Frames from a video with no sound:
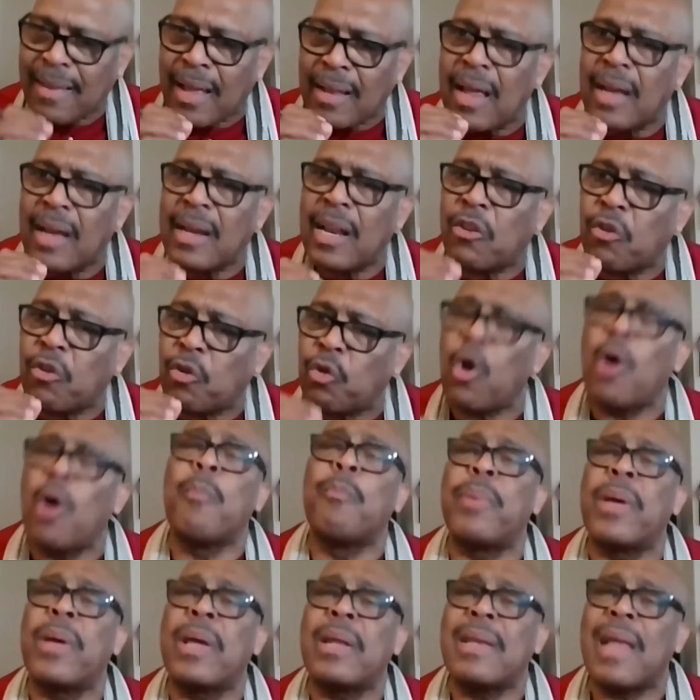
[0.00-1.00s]
another
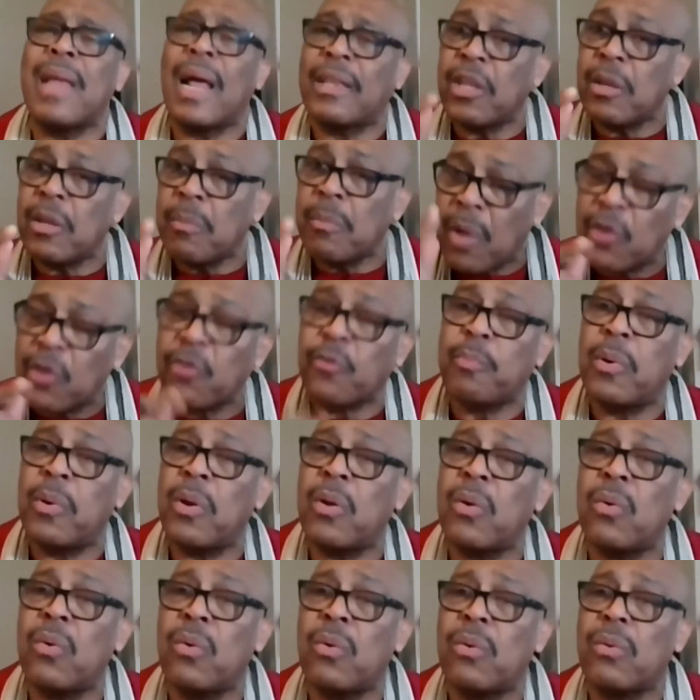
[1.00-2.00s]
trumpet that he must
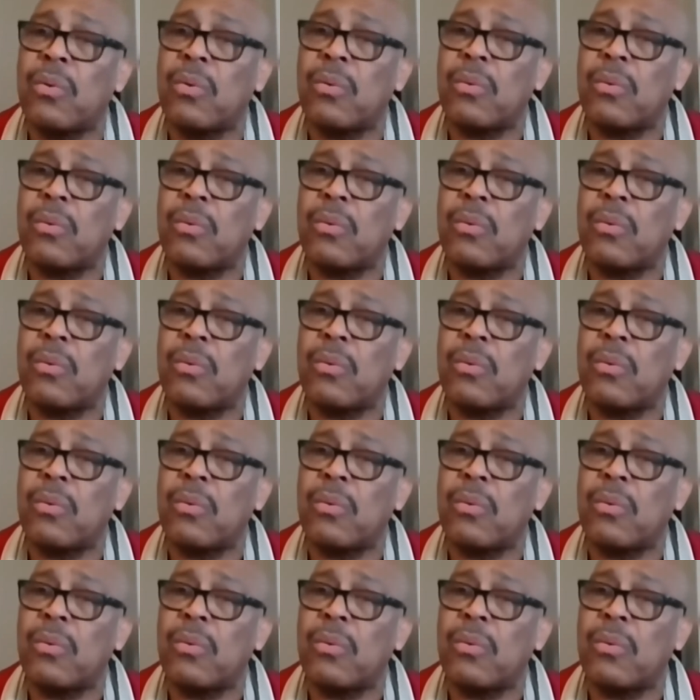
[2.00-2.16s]
blow.